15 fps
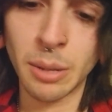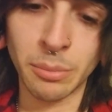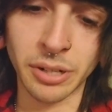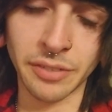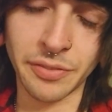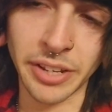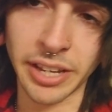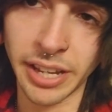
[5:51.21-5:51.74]
But
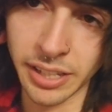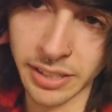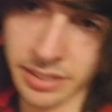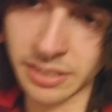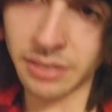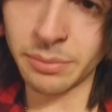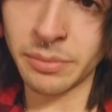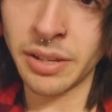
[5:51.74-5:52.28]
if it hits
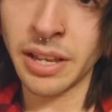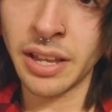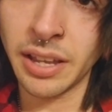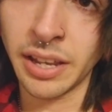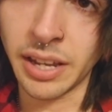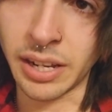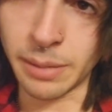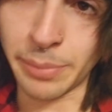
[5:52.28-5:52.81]
them
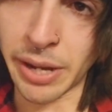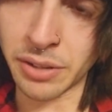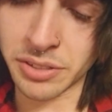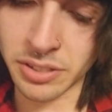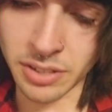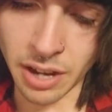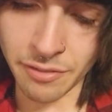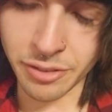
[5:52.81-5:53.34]
and it
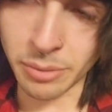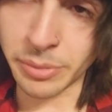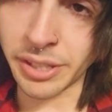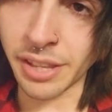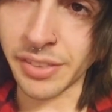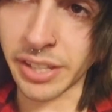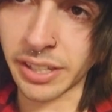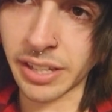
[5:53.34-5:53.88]
bounces off them and
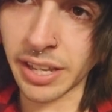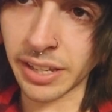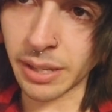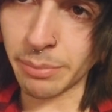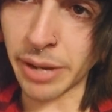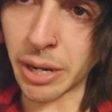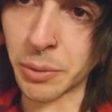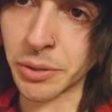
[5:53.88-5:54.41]
then they kick it
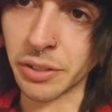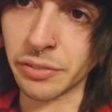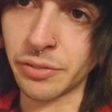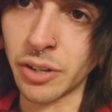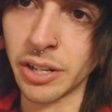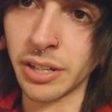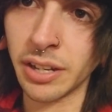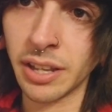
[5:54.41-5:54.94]
back with their
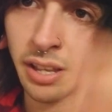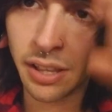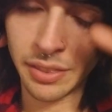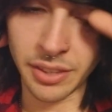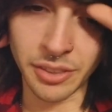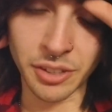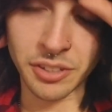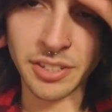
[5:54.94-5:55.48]
foot,
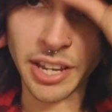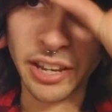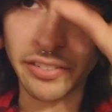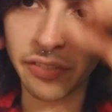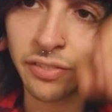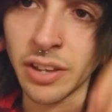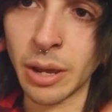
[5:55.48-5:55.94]
then they're safe.